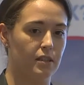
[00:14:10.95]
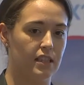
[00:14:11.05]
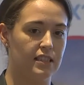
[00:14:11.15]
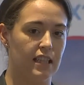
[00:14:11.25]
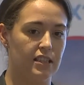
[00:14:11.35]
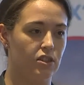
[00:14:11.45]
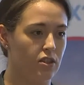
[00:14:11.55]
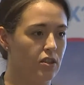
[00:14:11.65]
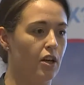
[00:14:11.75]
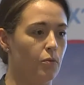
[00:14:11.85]
And I said, do
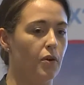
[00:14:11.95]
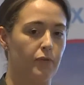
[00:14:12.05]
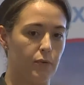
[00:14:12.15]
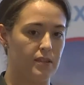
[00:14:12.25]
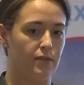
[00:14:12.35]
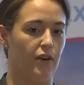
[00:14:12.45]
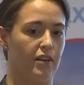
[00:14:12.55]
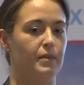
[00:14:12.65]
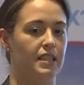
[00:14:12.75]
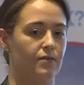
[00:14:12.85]
you know what
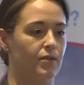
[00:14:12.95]
45 minutes